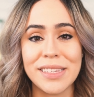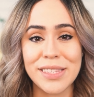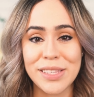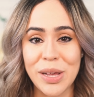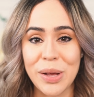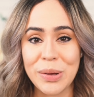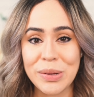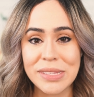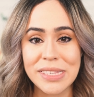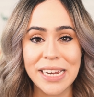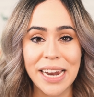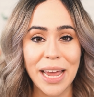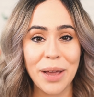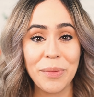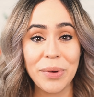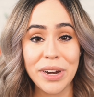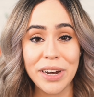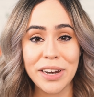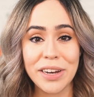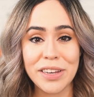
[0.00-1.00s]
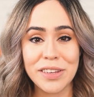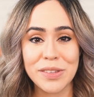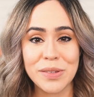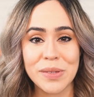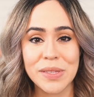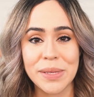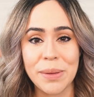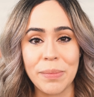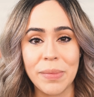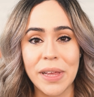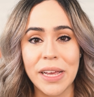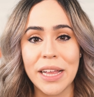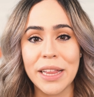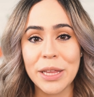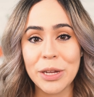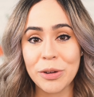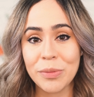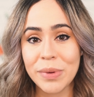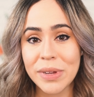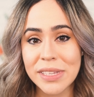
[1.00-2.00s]
So today I wanted to do something a
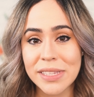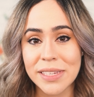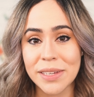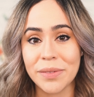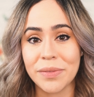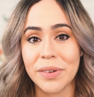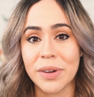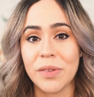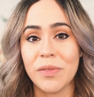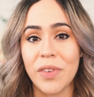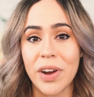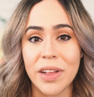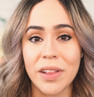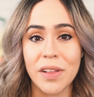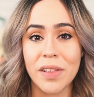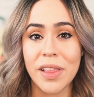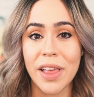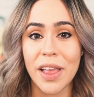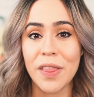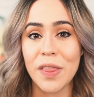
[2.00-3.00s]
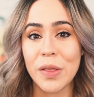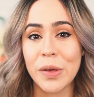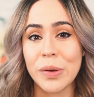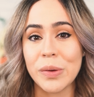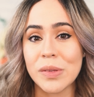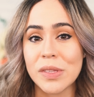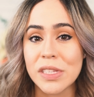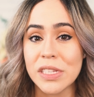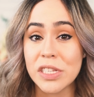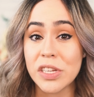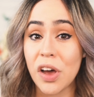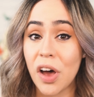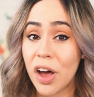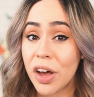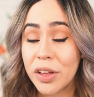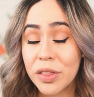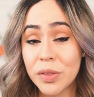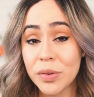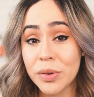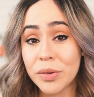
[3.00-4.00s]
little bit different. Rather than those
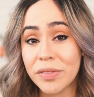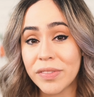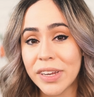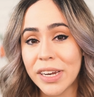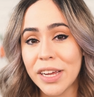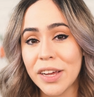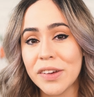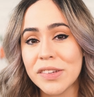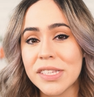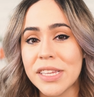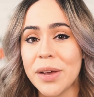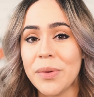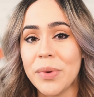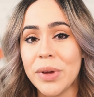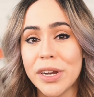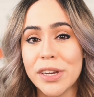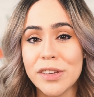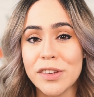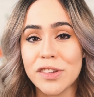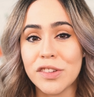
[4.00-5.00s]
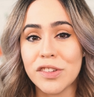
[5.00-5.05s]
talk through videos, I wanted to